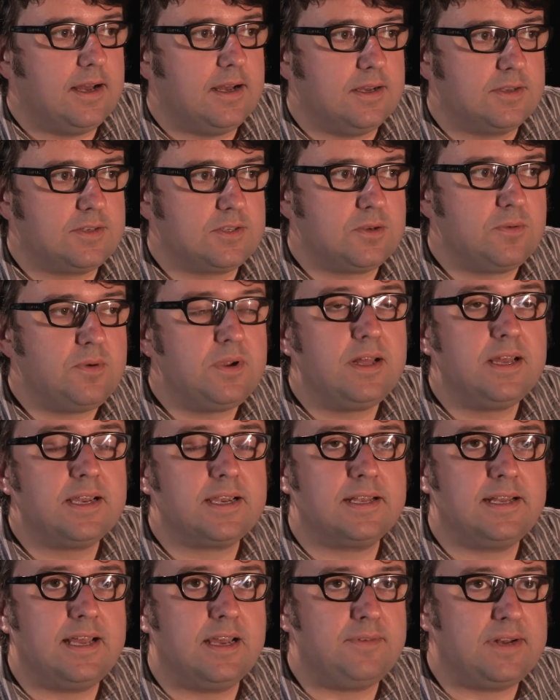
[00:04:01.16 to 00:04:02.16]
A storyline
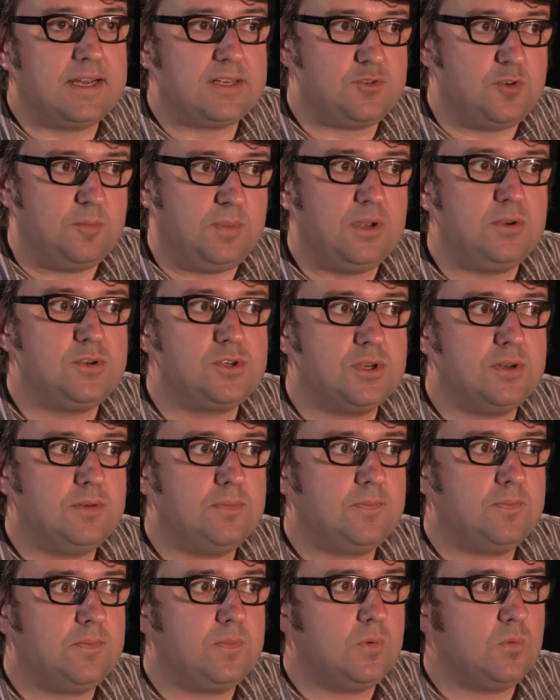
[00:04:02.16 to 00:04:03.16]
can have an attribution,
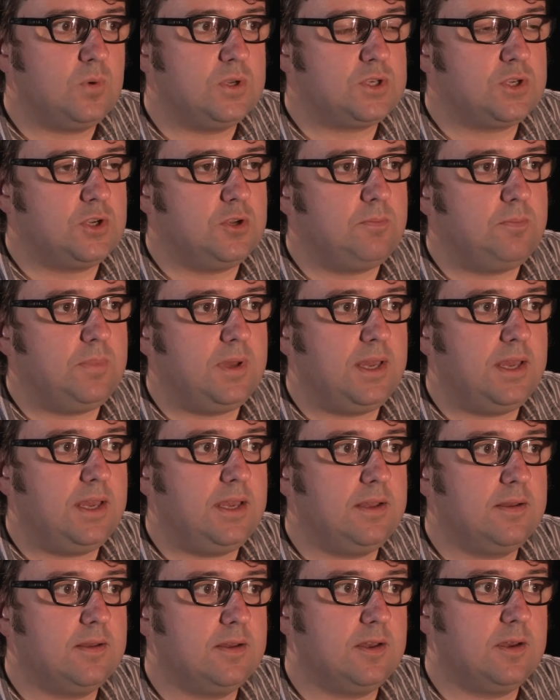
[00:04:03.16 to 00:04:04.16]
which could
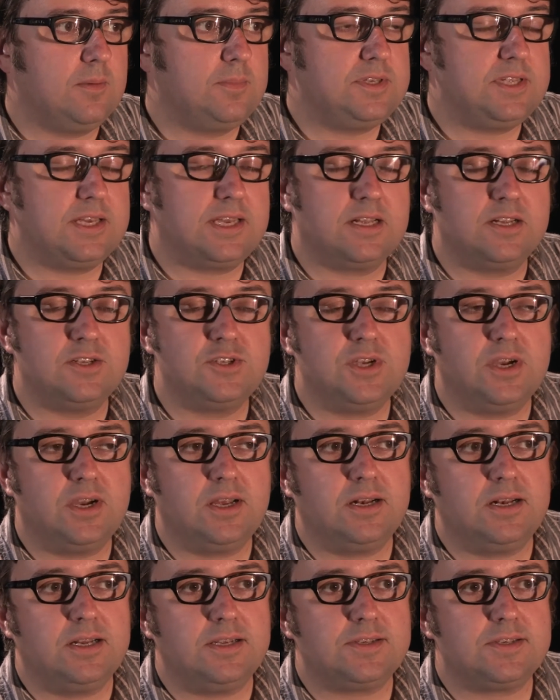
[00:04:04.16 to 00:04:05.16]
be a particular
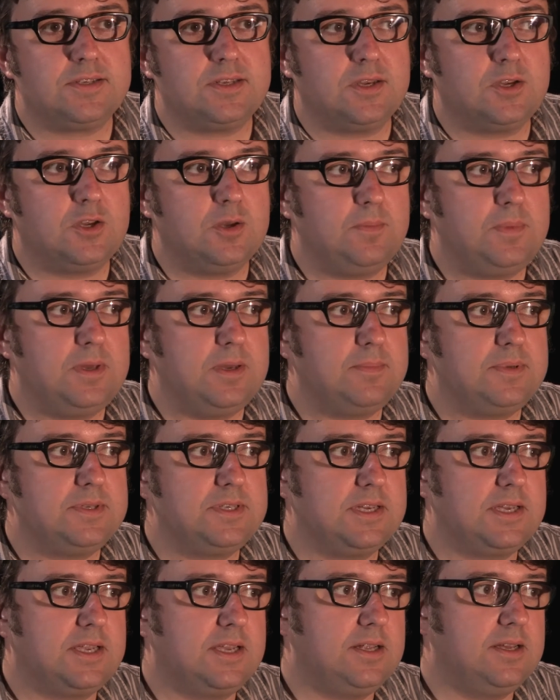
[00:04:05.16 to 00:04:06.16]
journalist, it could be a
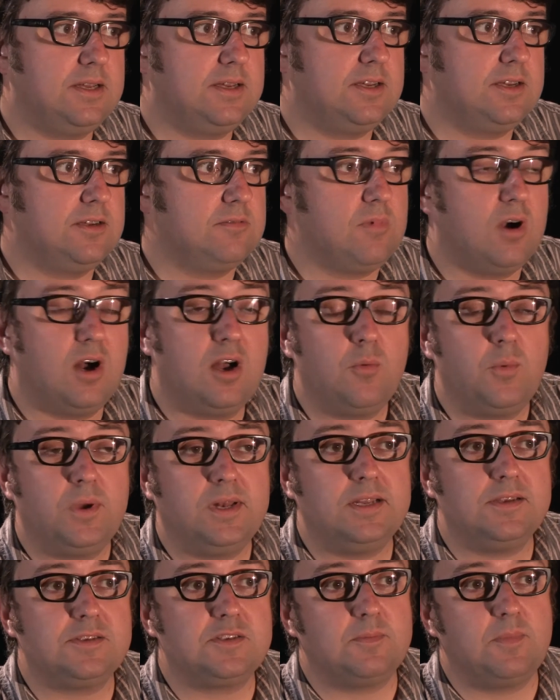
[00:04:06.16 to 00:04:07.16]
particular
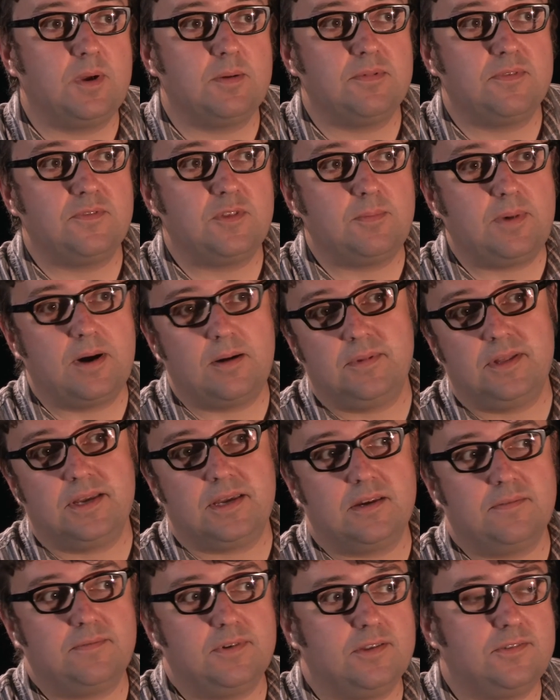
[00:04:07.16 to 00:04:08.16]
eyewitness, a member of the
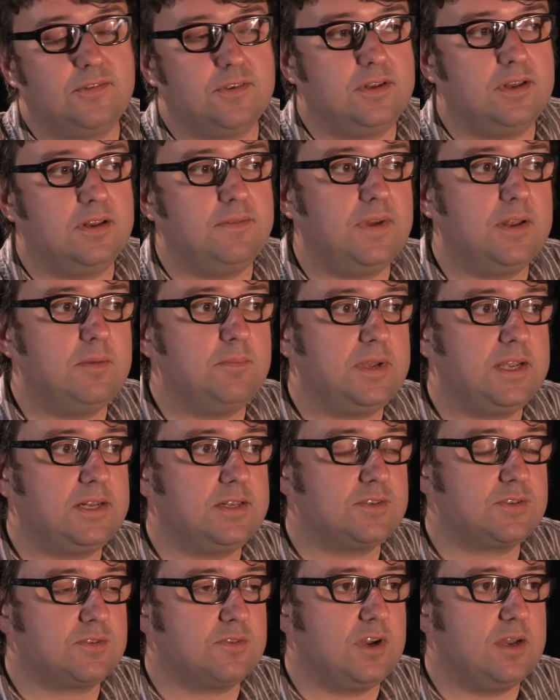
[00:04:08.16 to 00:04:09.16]
public, if it's an event being
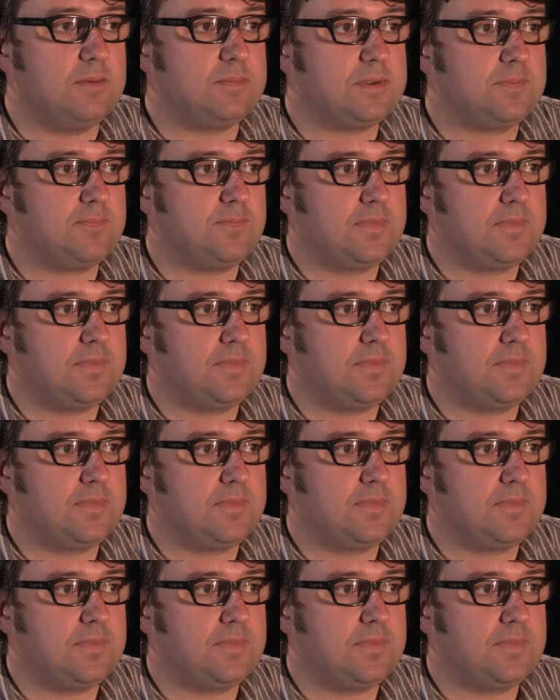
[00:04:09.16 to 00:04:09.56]
described.